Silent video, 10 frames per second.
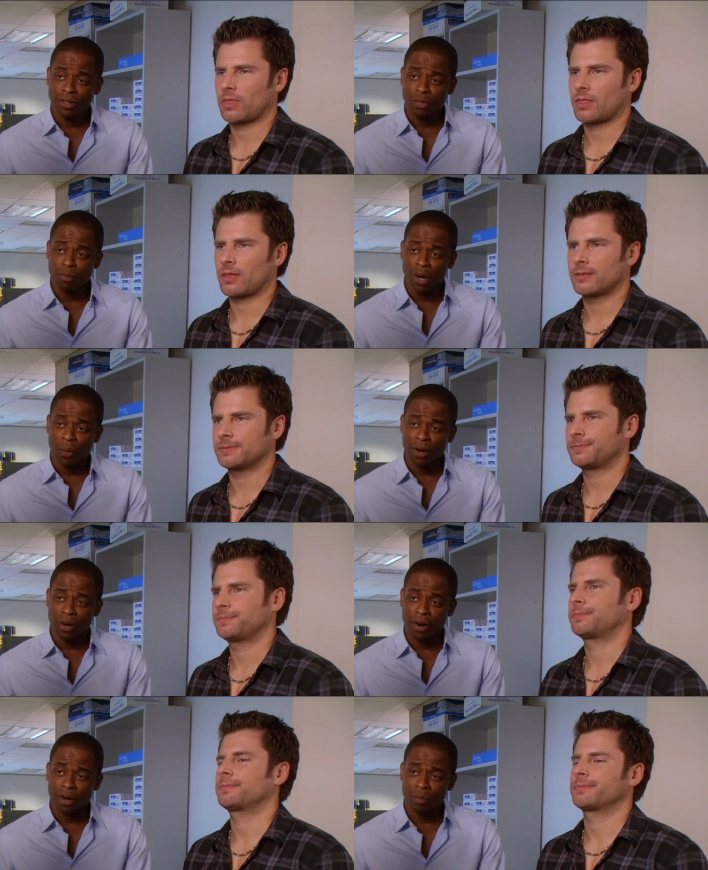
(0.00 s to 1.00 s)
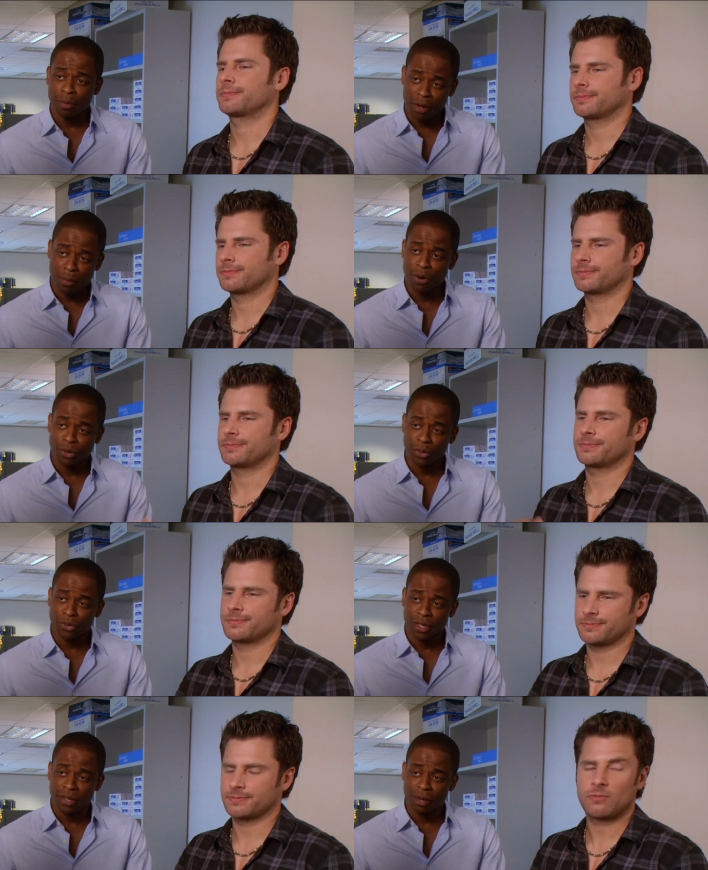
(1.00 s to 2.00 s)
Speaker 1: This is my work card, but my personal
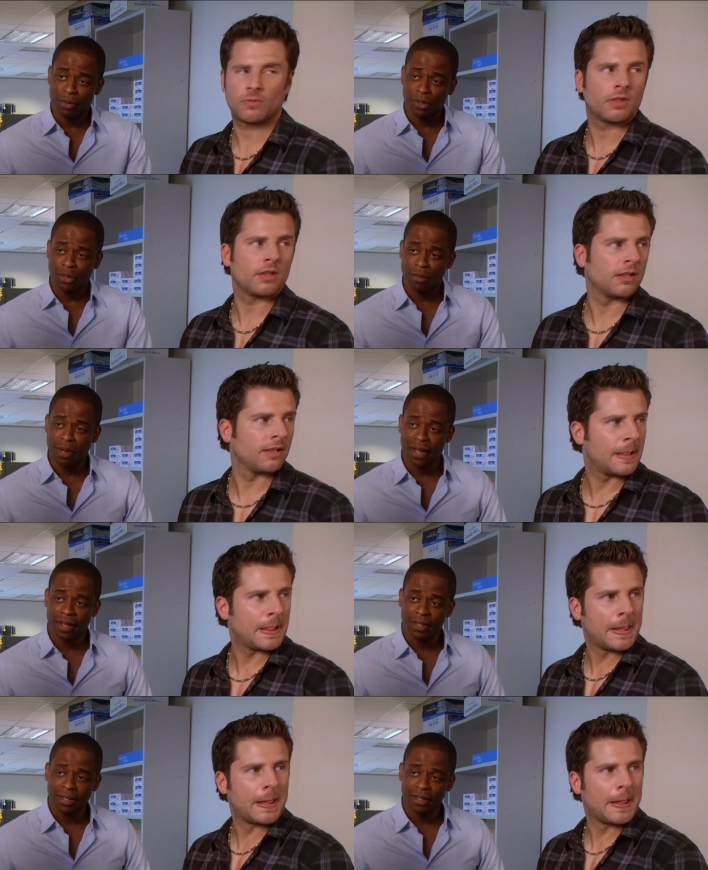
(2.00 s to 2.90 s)
cell number's on the back.